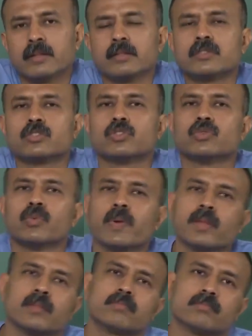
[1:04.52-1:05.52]
panels
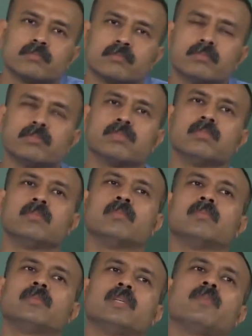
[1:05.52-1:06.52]
with
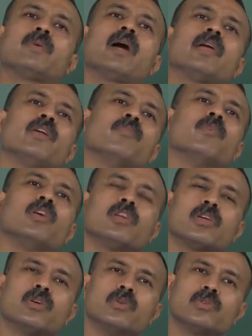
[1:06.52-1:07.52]
some kind of
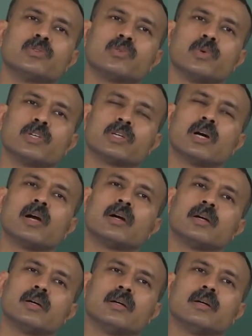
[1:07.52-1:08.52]
molecules which
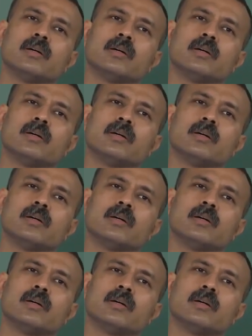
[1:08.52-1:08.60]
are